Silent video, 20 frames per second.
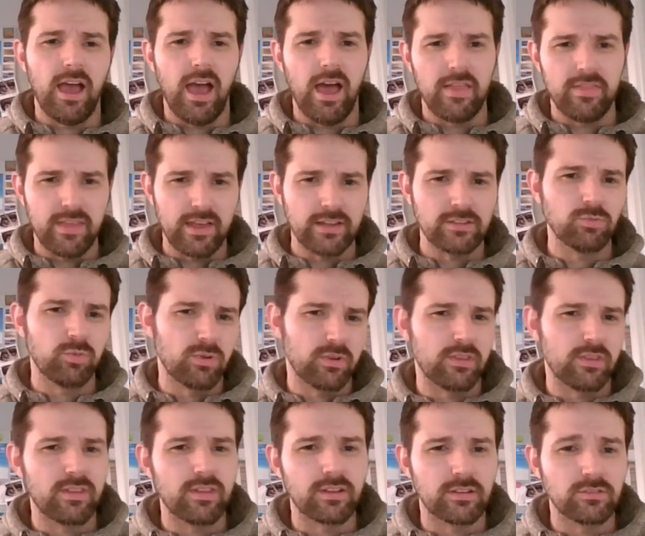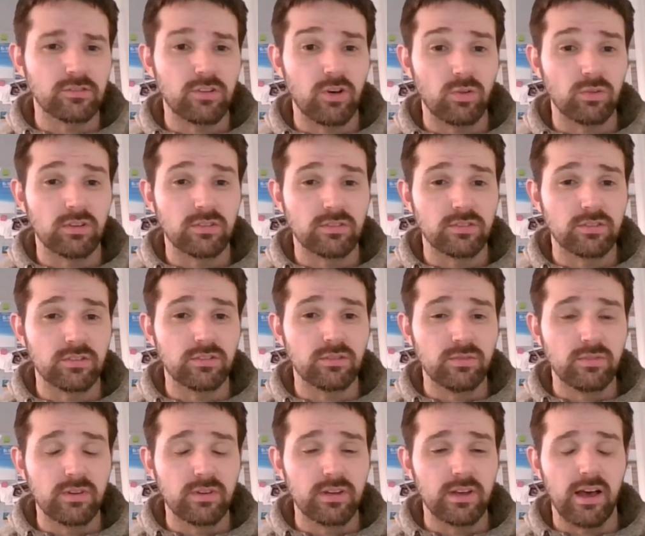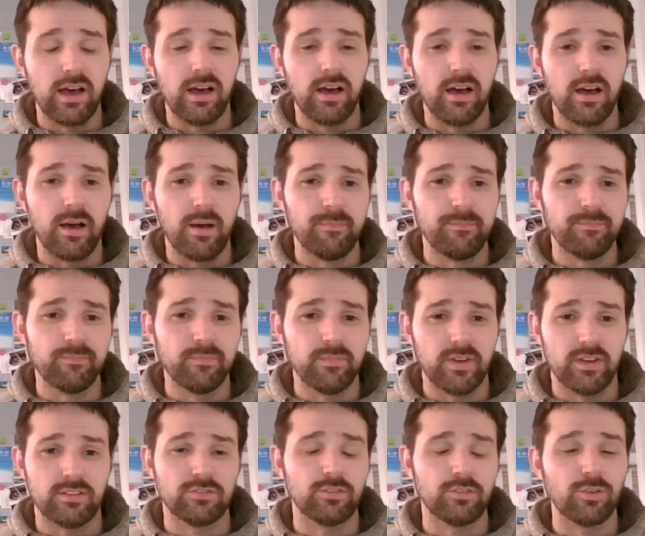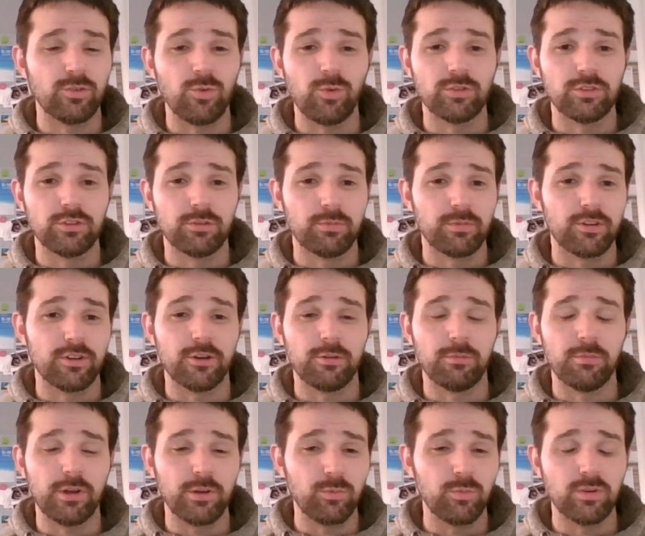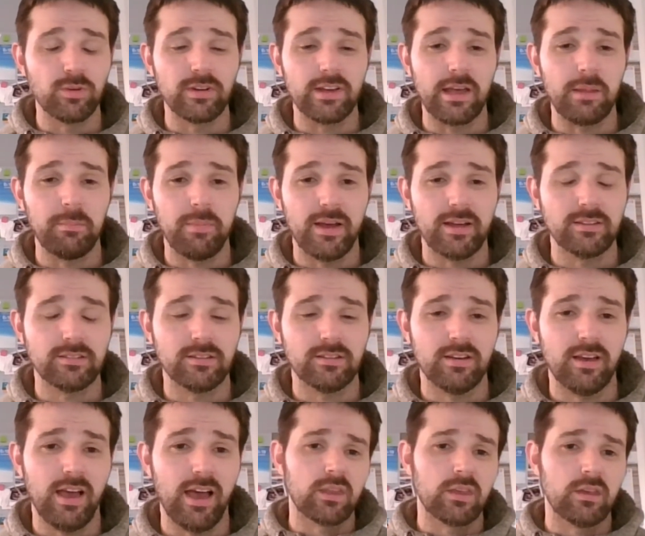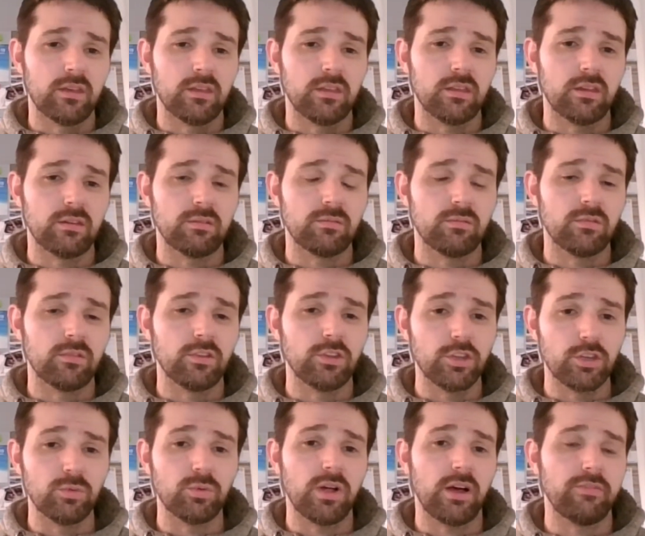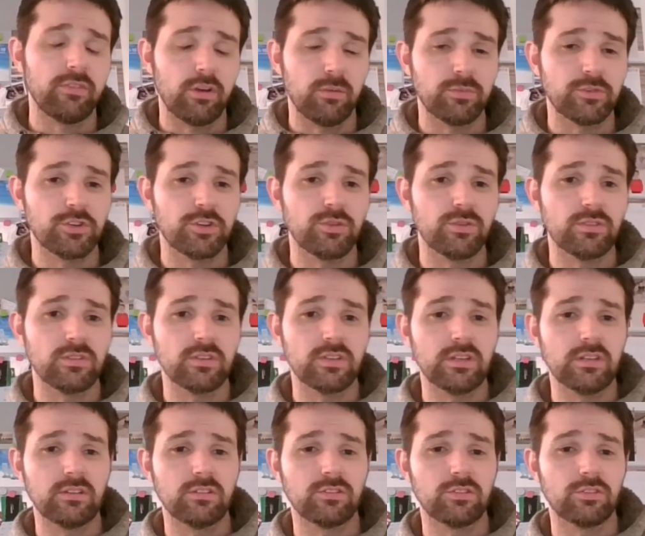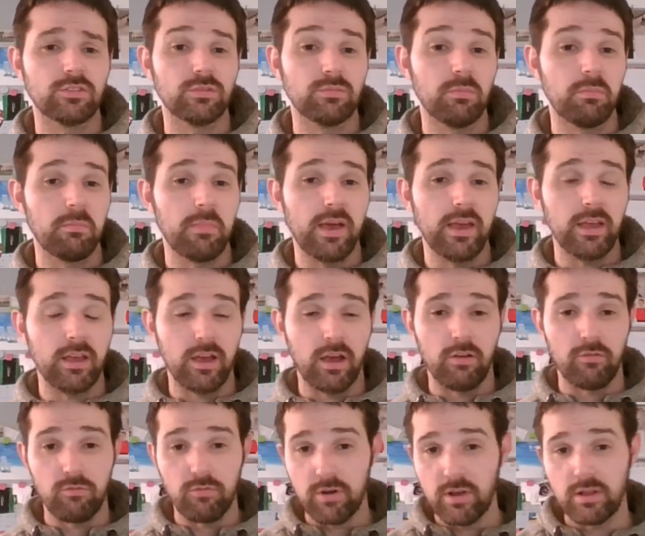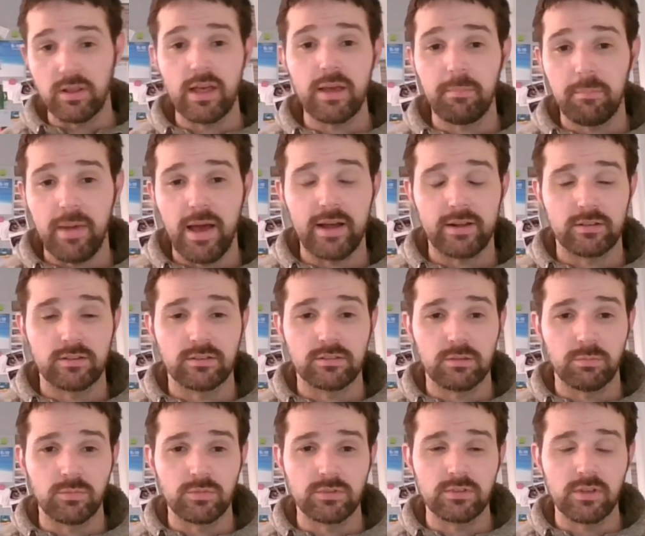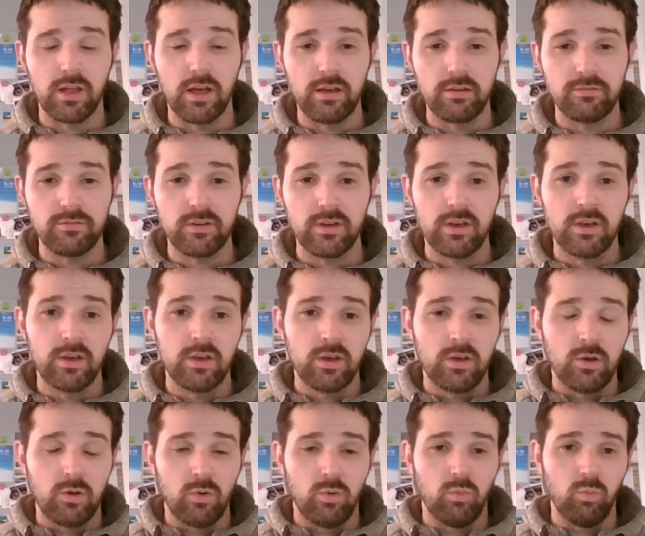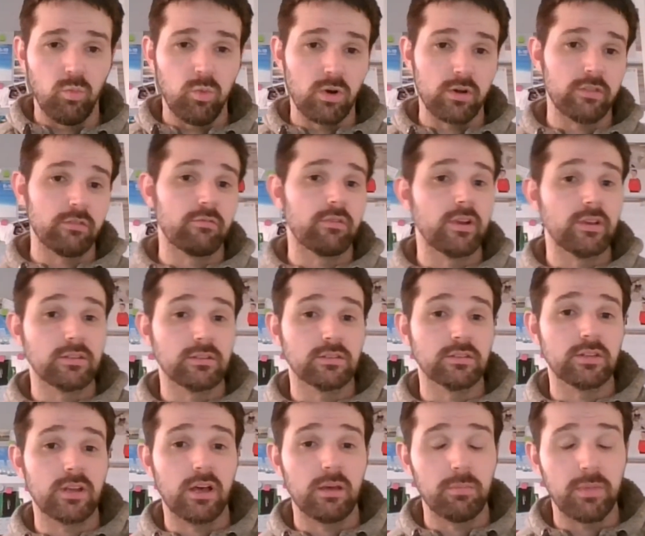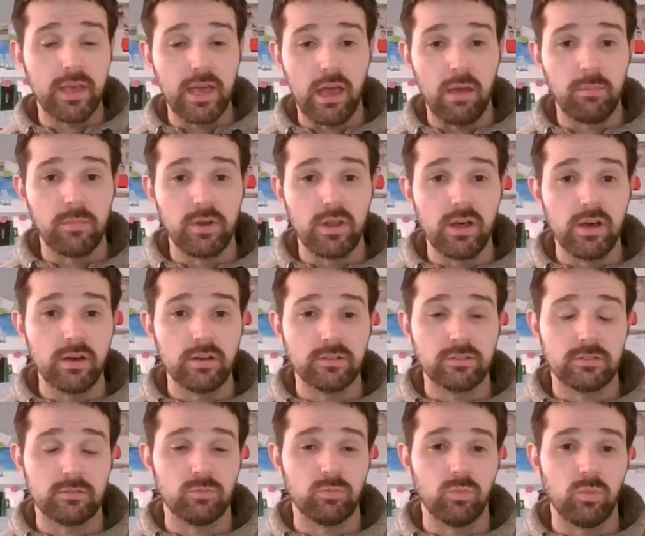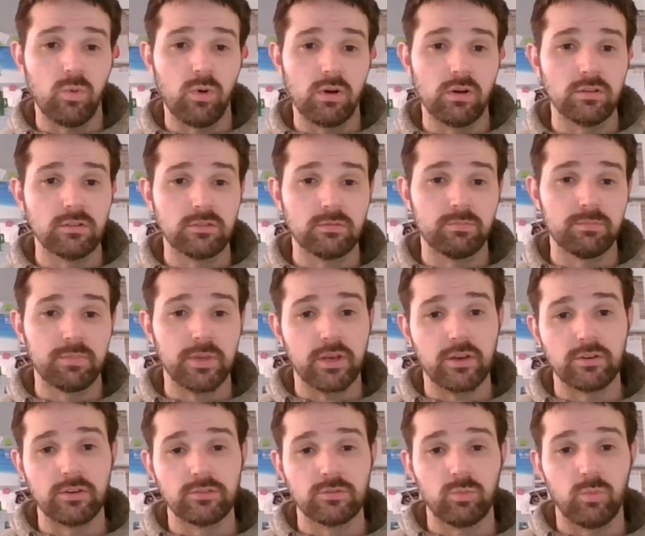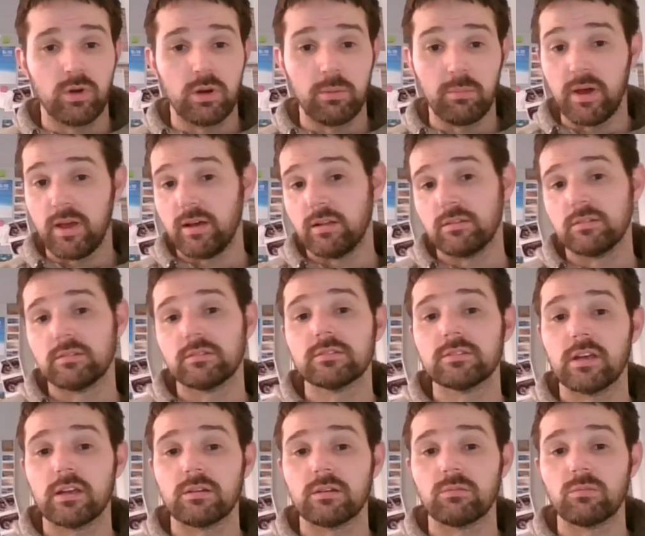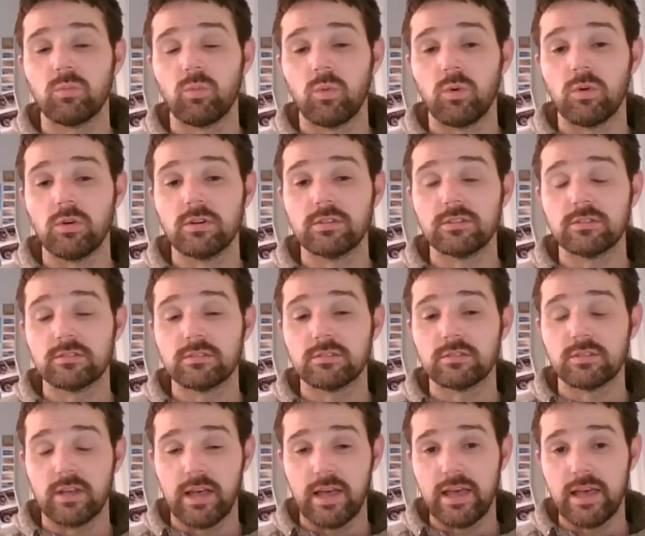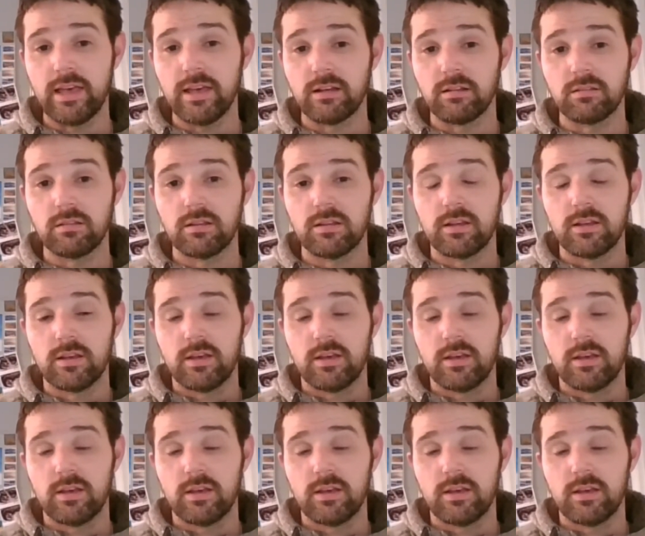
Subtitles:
that's one of the things to hold on to. It's not all doom and gloom. It will get better. You have the opportunity to make a real impact in someone's life. One of the reasons that I became a nurse was because when my oldest son was ill,